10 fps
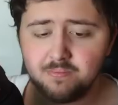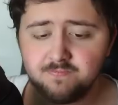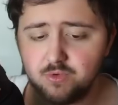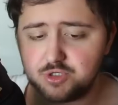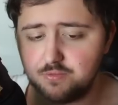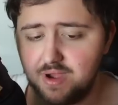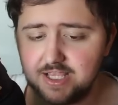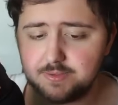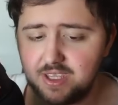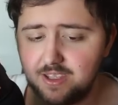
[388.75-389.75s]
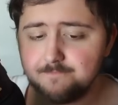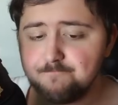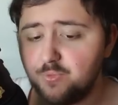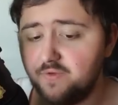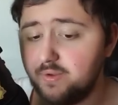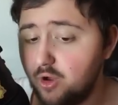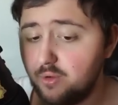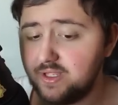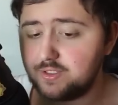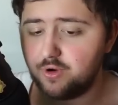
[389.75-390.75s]
Which reminds me of the
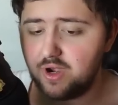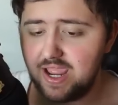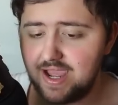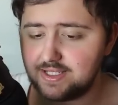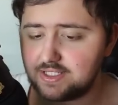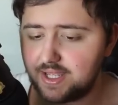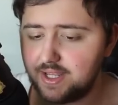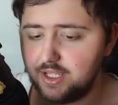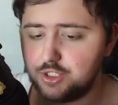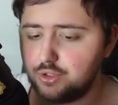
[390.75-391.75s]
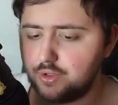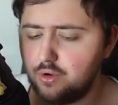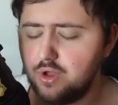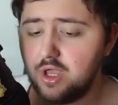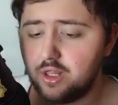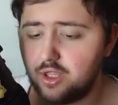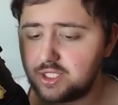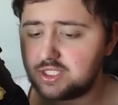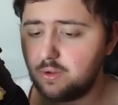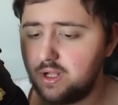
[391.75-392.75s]
moment where AI Sada and Turo
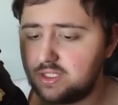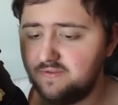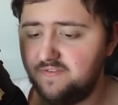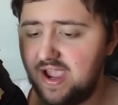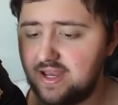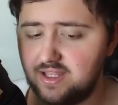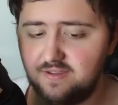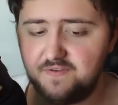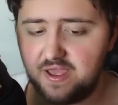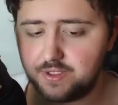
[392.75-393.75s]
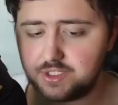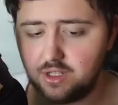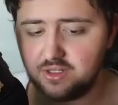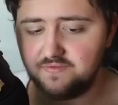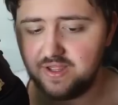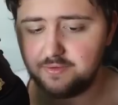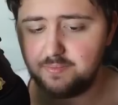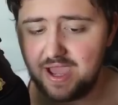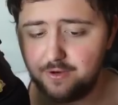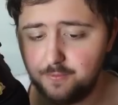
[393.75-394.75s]
lost the will to fight in the final Scarlet and Violet
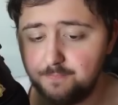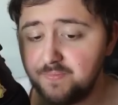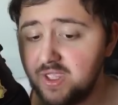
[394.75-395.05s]
battle.